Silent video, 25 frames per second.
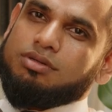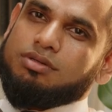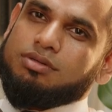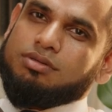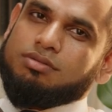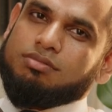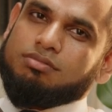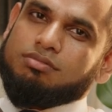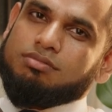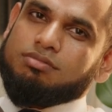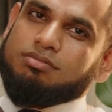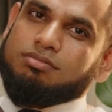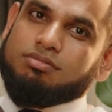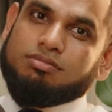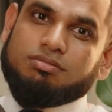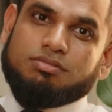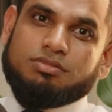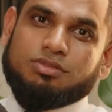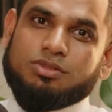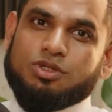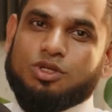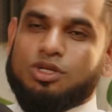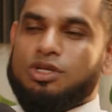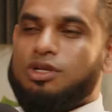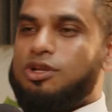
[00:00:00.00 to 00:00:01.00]

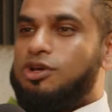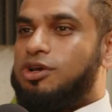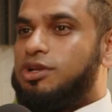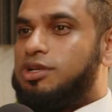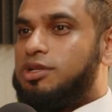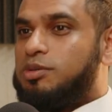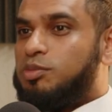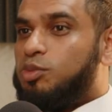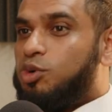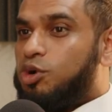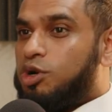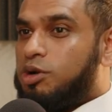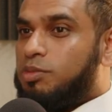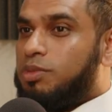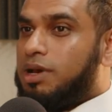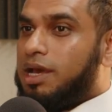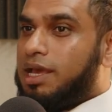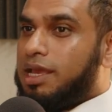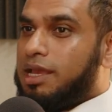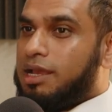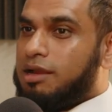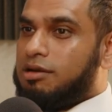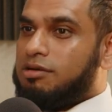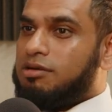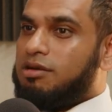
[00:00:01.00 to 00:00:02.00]
on learning more
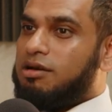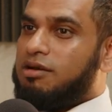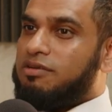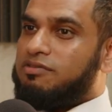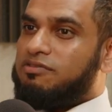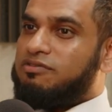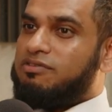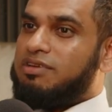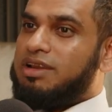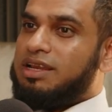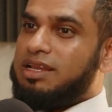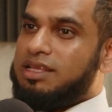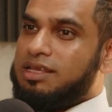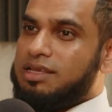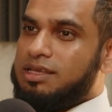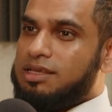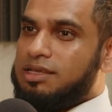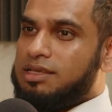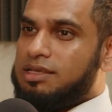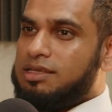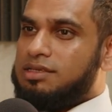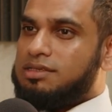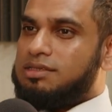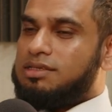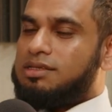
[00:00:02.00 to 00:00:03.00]
about aircraft
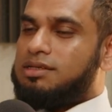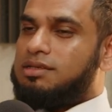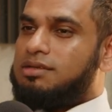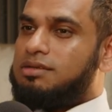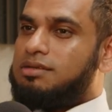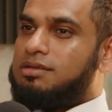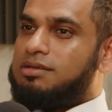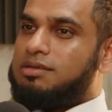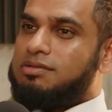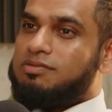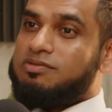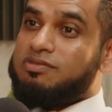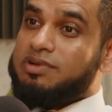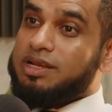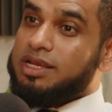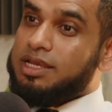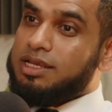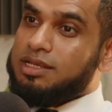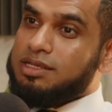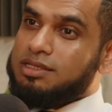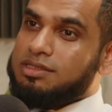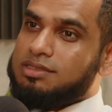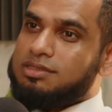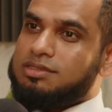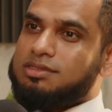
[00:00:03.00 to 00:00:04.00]
lease and
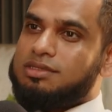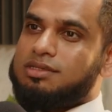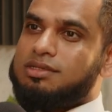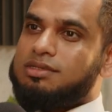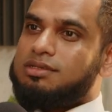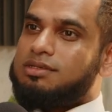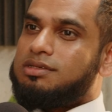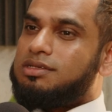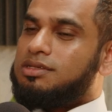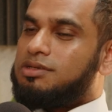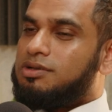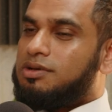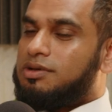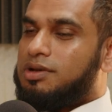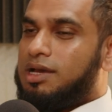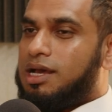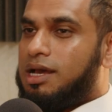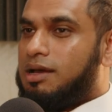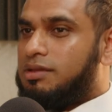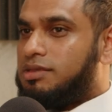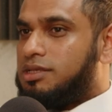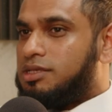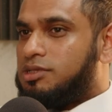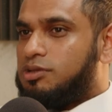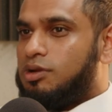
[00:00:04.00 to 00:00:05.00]
rates and you know
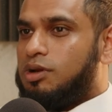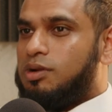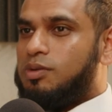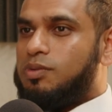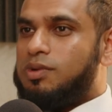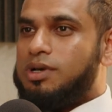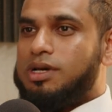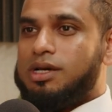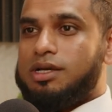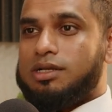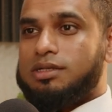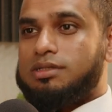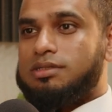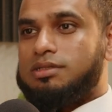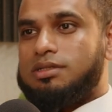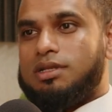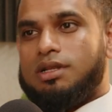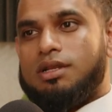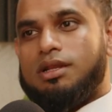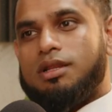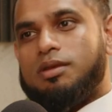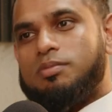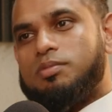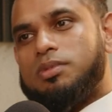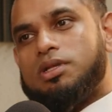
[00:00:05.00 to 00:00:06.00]
how this all works,
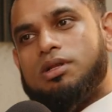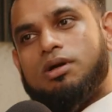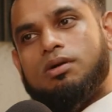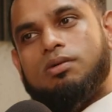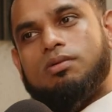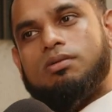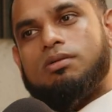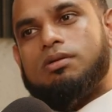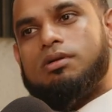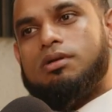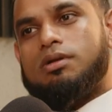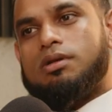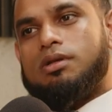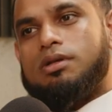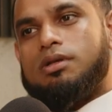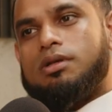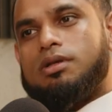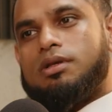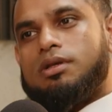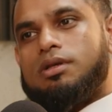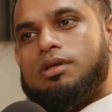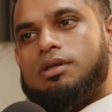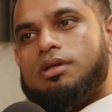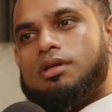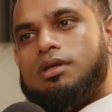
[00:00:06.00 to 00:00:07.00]
then let me know.
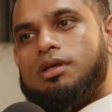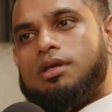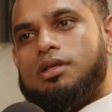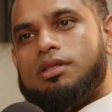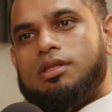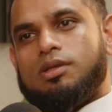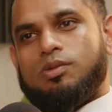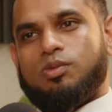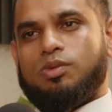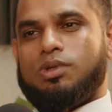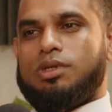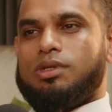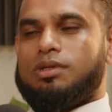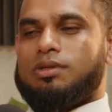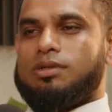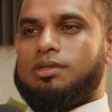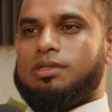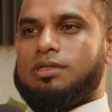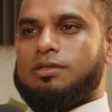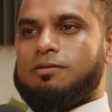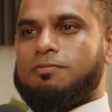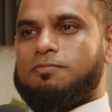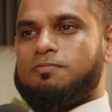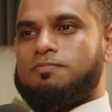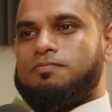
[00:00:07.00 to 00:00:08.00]
And Had he we,
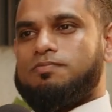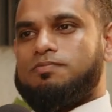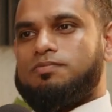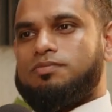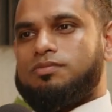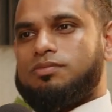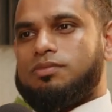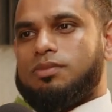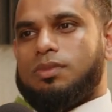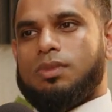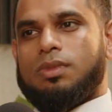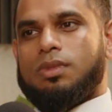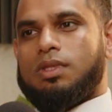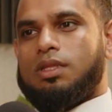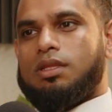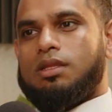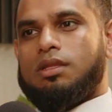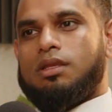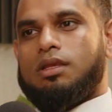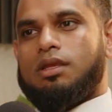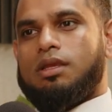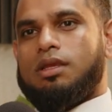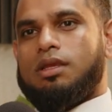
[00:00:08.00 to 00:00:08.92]
already known of Sunnamusk